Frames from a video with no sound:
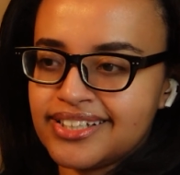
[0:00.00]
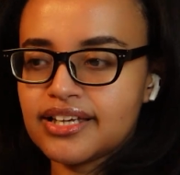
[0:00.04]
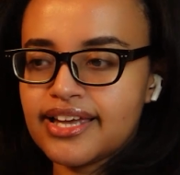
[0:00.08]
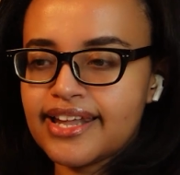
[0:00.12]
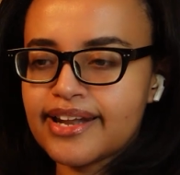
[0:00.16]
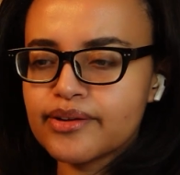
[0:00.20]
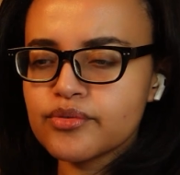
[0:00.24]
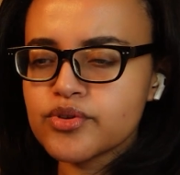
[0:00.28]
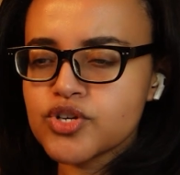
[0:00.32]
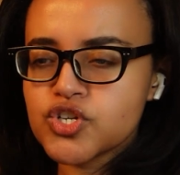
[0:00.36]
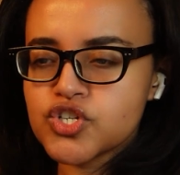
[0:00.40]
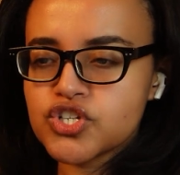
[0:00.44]
And
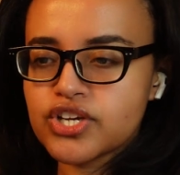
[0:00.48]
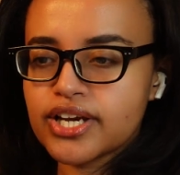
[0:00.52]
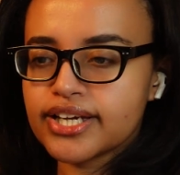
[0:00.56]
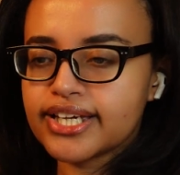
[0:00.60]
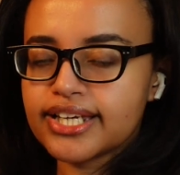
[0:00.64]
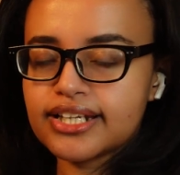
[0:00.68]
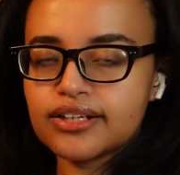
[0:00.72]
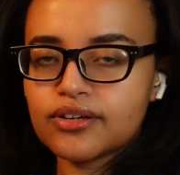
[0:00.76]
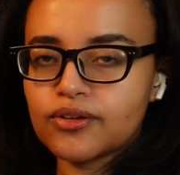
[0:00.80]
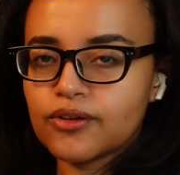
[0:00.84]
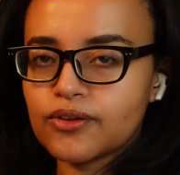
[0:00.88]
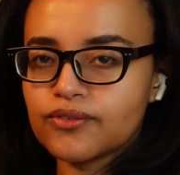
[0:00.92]
I wish,
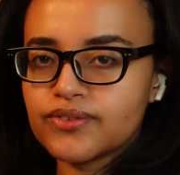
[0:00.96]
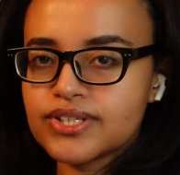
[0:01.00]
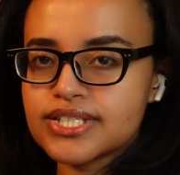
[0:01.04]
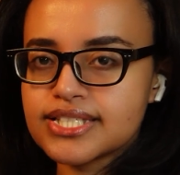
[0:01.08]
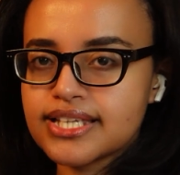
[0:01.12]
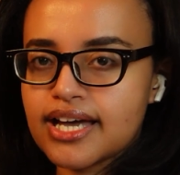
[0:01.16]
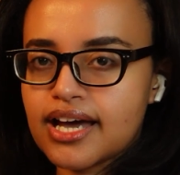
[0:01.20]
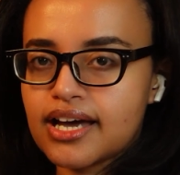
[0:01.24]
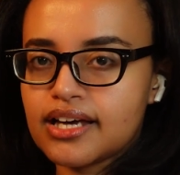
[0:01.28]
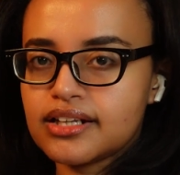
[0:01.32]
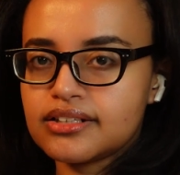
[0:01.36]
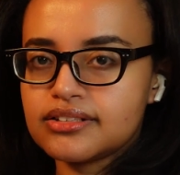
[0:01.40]
again, all of these
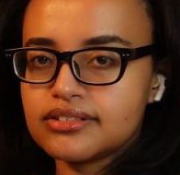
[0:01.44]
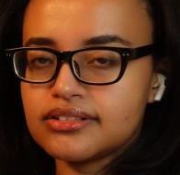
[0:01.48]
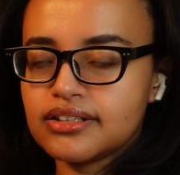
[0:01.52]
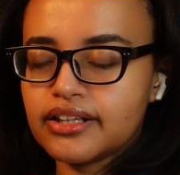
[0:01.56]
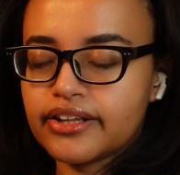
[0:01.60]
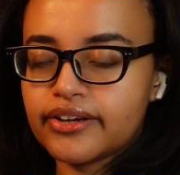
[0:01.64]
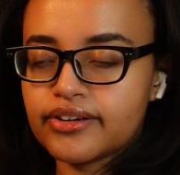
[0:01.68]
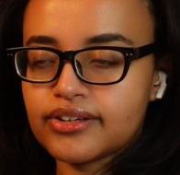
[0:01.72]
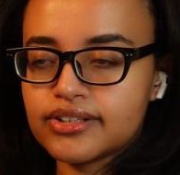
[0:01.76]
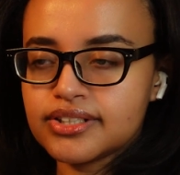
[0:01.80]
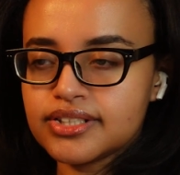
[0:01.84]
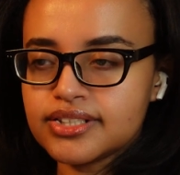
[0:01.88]
had
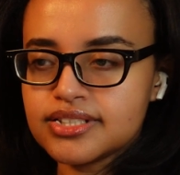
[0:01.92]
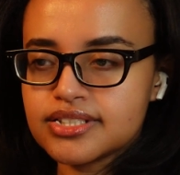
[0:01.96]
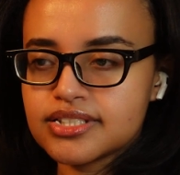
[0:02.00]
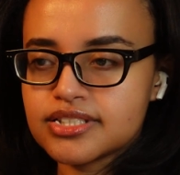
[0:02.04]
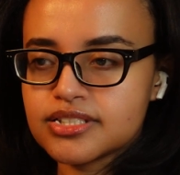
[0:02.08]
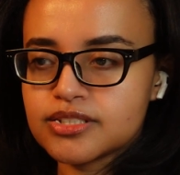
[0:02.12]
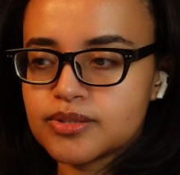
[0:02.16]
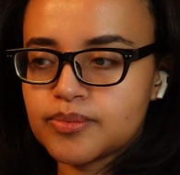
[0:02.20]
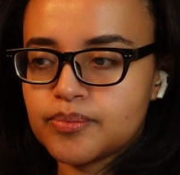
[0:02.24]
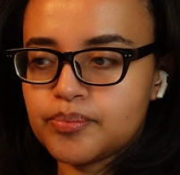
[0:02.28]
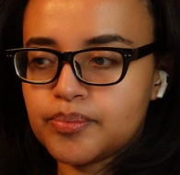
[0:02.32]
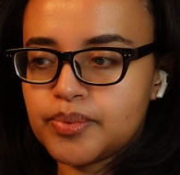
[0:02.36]

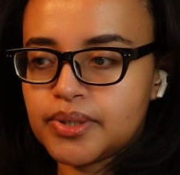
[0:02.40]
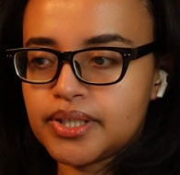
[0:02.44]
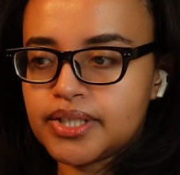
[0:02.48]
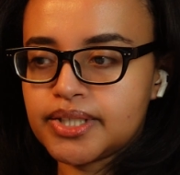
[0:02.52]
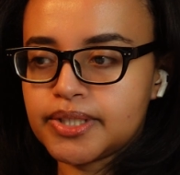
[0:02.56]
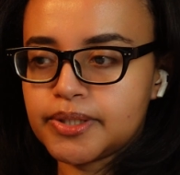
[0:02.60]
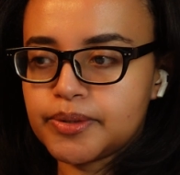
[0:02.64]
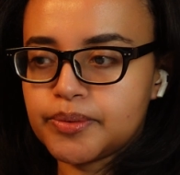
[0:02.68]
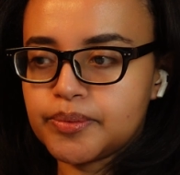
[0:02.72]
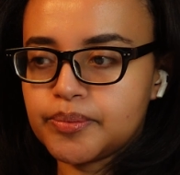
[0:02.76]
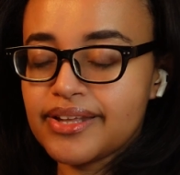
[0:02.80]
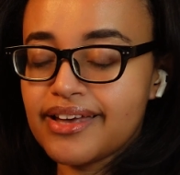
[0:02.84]
lyrics.
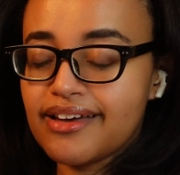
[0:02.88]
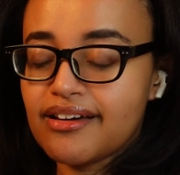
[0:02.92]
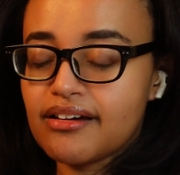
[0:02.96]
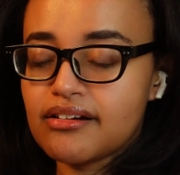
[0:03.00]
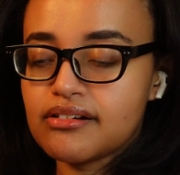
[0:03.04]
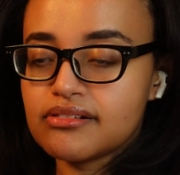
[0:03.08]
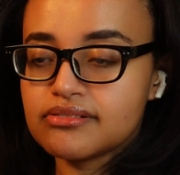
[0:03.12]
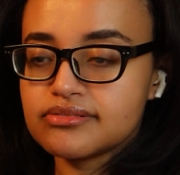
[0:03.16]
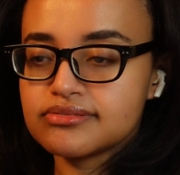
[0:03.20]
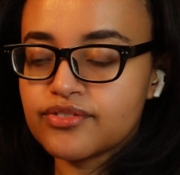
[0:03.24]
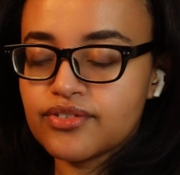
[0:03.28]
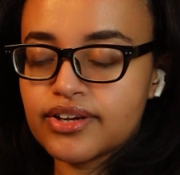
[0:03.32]
But
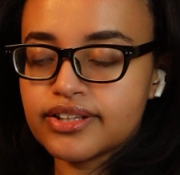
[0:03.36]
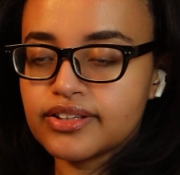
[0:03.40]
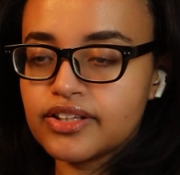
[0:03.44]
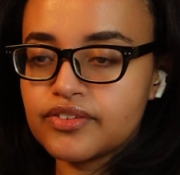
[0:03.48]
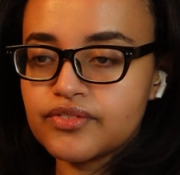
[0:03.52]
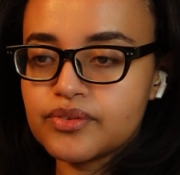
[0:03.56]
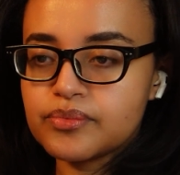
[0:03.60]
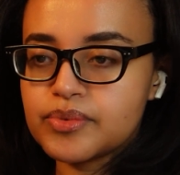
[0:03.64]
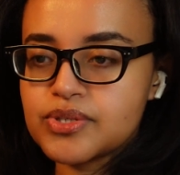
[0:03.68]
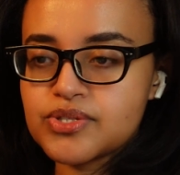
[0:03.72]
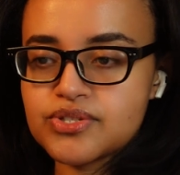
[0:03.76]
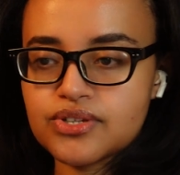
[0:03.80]
yeah, I love
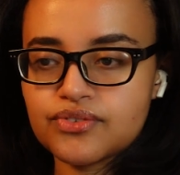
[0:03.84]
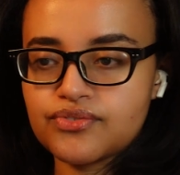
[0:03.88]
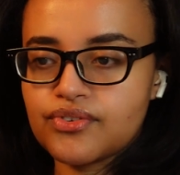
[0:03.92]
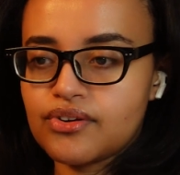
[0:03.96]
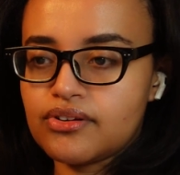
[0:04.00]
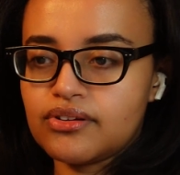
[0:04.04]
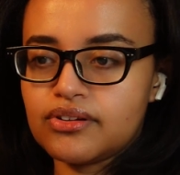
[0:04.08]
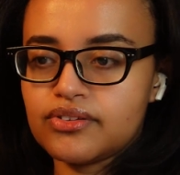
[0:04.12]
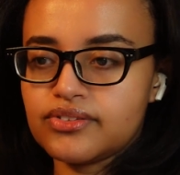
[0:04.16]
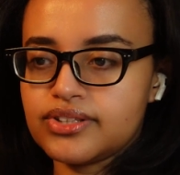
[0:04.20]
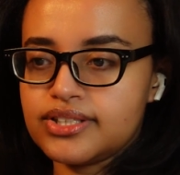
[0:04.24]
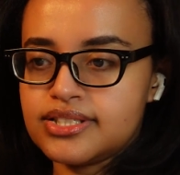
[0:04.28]
the music for
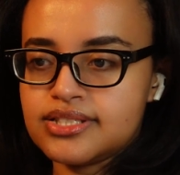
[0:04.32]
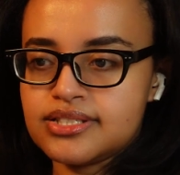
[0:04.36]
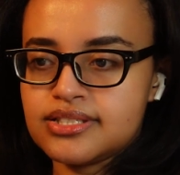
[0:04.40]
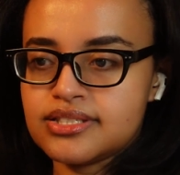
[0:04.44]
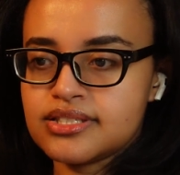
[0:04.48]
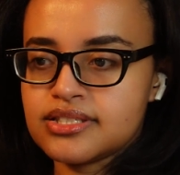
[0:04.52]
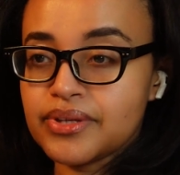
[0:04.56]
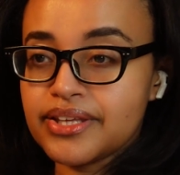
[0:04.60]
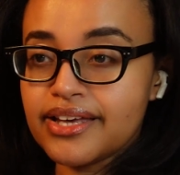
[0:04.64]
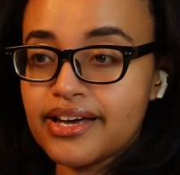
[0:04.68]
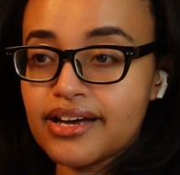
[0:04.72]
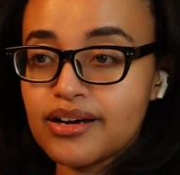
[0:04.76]
all of these.
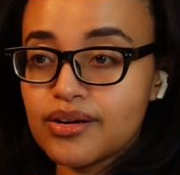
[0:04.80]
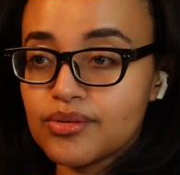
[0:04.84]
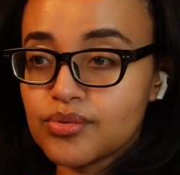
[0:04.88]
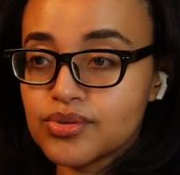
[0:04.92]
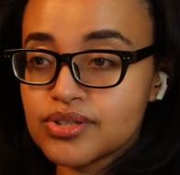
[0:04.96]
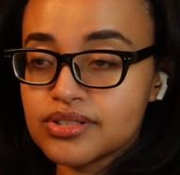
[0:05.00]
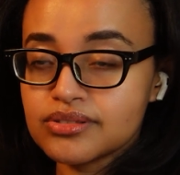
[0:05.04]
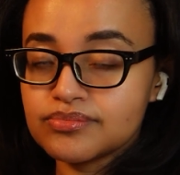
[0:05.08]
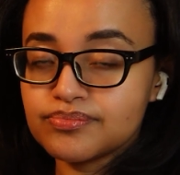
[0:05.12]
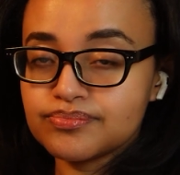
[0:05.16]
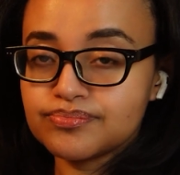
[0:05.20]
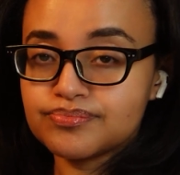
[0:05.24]
But yeah,
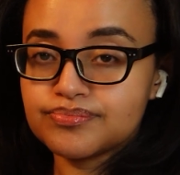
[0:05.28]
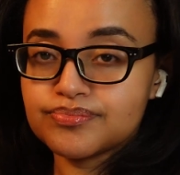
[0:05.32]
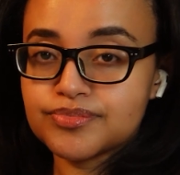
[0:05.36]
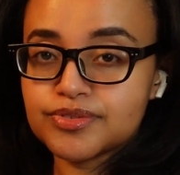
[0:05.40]
we're